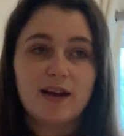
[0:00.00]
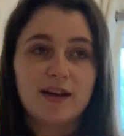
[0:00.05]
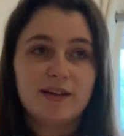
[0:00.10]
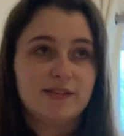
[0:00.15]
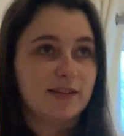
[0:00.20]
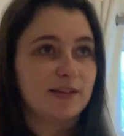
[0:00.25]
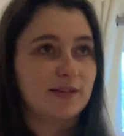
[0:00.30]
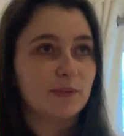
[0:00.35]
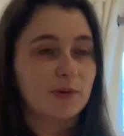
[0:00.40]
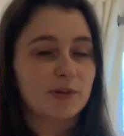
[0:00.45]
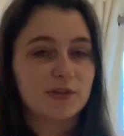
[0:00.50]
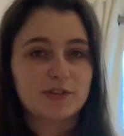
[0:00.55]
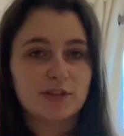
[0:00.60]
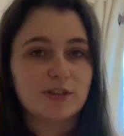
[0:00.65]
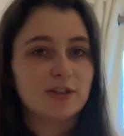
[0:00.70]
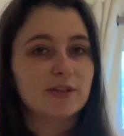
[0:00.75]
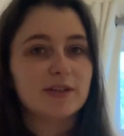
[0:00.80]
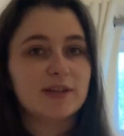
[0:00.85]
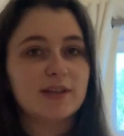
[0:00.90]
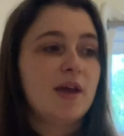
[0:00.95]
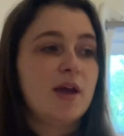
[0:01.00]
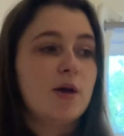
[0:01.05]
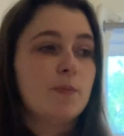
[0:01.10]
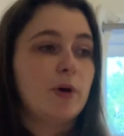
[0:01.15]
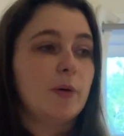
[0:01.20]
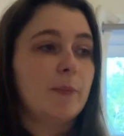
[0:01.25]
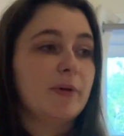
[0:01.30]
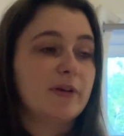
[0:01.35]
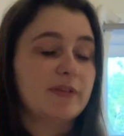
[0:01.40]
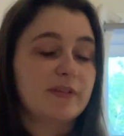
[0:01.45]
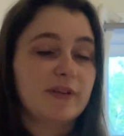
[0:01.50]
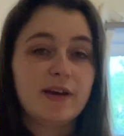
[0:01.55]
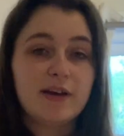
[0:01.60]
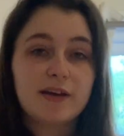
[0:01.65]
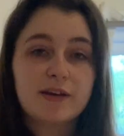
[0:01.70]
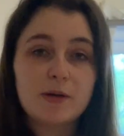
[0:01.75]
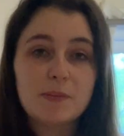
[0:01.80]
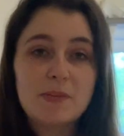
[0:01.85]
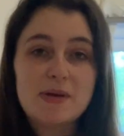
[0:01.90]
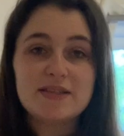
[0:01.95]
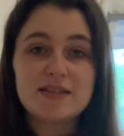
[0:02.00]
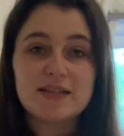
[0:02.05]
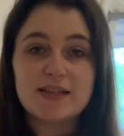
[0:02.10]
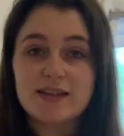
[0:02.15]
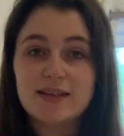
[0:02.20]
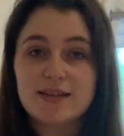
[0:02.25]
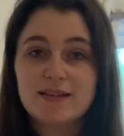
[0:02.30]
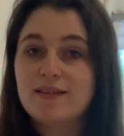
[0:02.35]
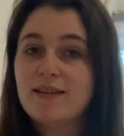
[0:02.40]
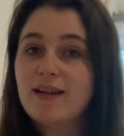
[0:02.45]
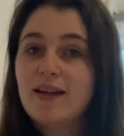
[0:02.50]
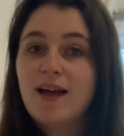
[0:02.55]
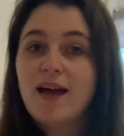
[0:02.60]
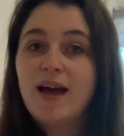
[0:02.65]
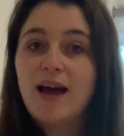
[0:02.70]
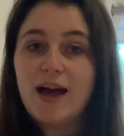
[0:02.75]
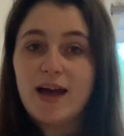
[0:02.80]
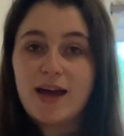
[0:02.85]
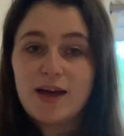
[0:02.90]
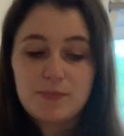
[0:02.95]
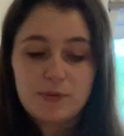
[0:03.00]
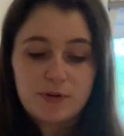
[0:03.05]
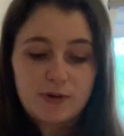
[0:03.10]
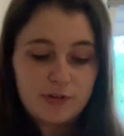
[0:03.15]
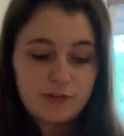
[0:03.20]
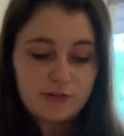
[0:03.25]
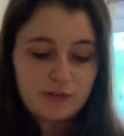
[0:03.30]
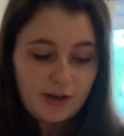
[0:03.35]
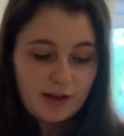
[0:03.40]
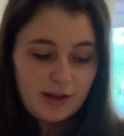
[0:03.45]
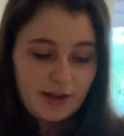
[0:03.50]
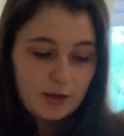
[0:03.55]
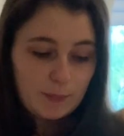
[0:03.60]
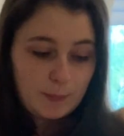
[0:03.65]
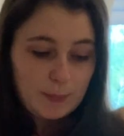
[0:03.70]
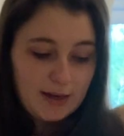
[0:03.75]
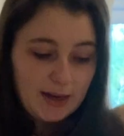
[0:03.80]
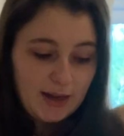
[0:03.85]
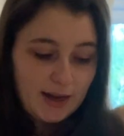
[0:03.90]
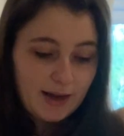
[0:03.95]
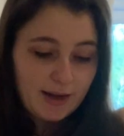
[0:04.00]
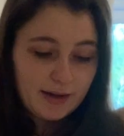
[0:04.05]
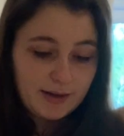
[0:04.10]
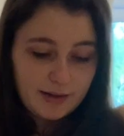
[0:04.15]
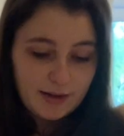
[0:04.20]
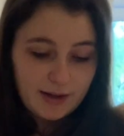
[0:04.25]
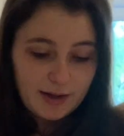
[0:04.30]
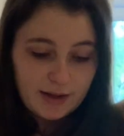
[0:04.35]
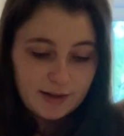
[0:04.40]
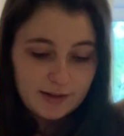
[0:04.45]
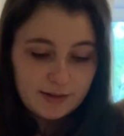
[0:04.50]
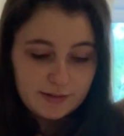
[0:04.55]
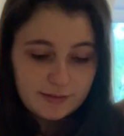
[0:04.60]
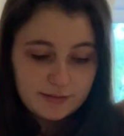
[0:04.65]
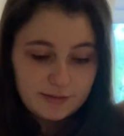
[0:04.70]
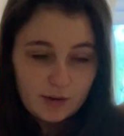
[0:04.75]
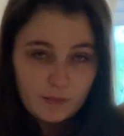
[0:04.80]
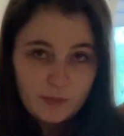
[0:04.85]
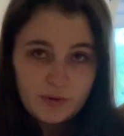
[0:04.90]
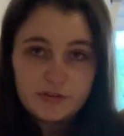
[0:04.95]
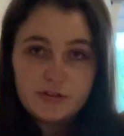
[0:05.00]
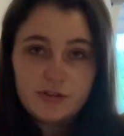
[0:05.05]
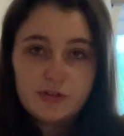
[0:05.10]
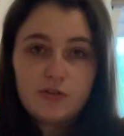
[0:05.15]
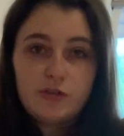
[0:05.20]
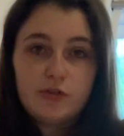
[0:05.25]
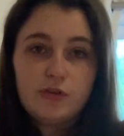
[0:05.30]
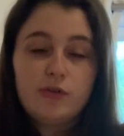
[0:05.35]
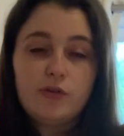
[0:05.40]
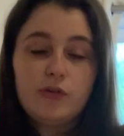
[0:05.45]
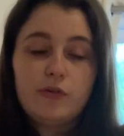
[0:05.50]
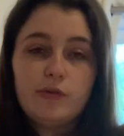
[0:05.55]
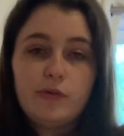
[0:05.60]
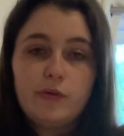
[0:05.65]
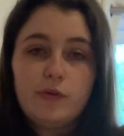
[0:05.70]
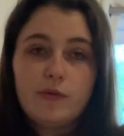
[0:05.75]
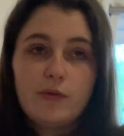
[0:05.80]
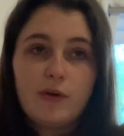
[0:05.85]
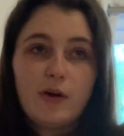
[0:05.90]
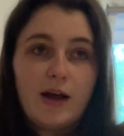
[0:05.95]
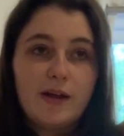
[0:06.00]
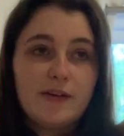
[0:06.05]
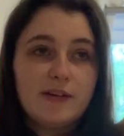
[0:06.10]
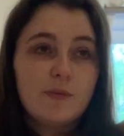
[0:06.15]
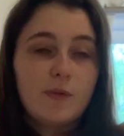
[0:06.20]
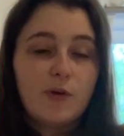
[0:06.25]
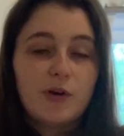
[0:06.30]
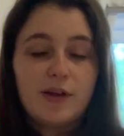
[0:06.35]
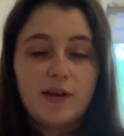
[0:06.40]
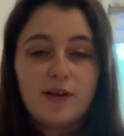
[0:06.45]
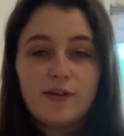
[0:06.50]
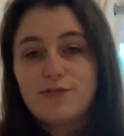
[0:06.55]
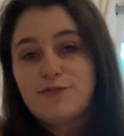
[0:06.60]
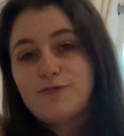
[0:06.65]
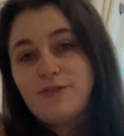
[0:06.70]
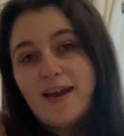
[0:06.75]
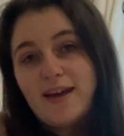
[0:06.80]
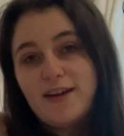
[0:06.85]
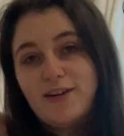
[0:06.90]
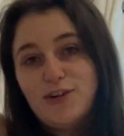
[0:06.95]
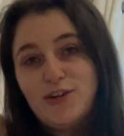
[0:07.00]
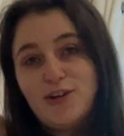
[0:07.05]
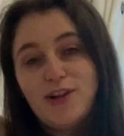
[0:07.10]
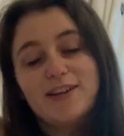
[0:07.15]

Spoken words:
I didn't want to do it, but because I had committed and because I had a plan and I wanted to, I didn't want to fail.